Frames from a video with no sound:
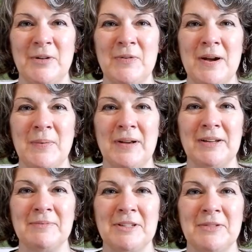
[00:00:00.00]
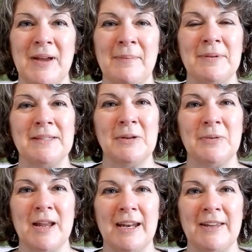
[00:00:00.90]
Hello, welcome to
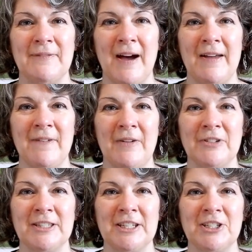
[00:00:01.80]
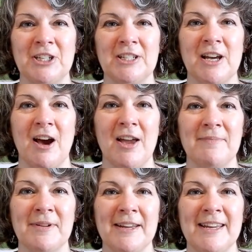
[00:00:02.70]
episode 95 of A Stitch in
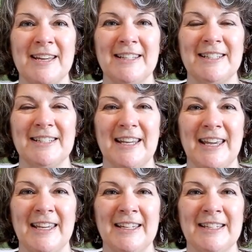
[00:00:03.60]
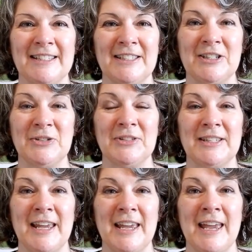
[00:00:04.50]
Time. Today is
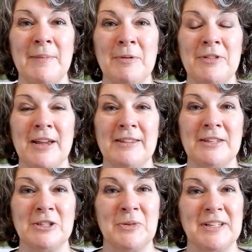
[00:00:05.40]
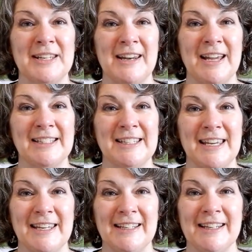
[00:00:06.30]
Tuesday, April 9th,
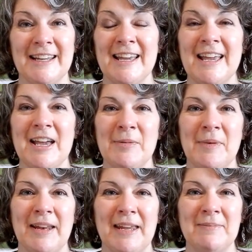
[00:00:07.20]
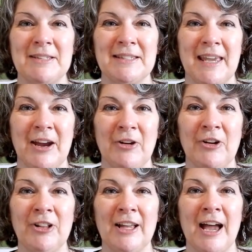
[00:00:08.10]
2019. My name is
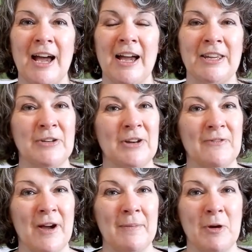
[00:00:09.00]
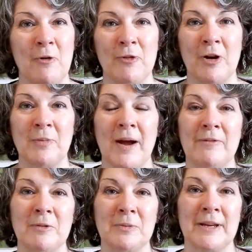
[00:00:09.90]
Carol. You can find me over on
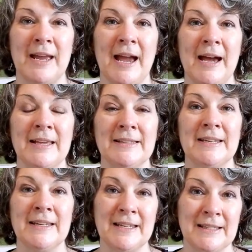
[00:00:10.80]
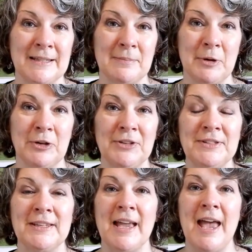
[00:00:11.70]
Ravelry as
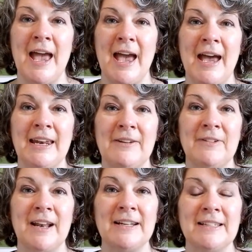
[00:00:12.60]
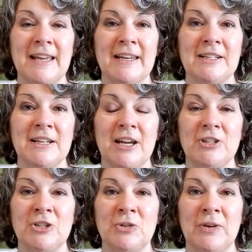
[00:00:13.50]
Knitsnpurls. And if you'd like to get in
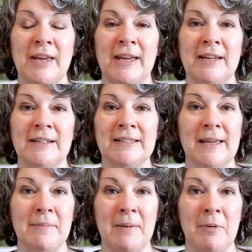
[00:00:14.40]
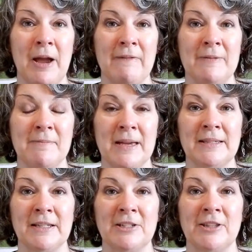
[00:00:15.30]
touch, you can send me a private
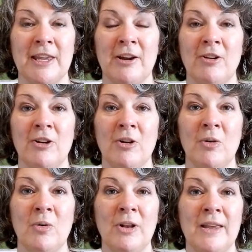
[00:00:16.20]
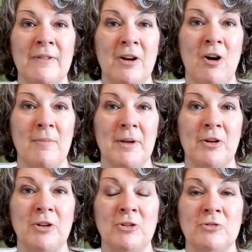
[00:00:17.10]
message there, or leave a comment
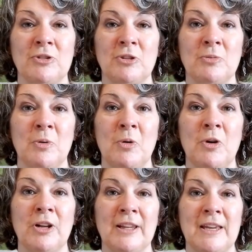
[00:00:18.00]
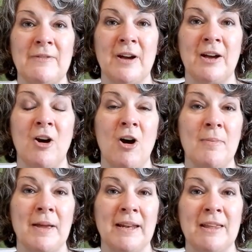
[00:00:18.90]
on YouTube, or leave a
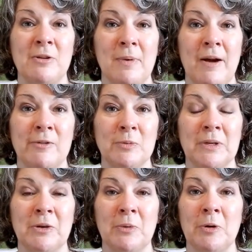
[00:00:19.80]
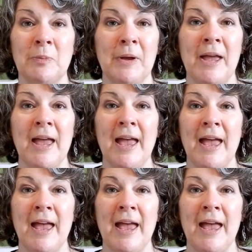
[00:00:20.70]
comment in the Ravelry group.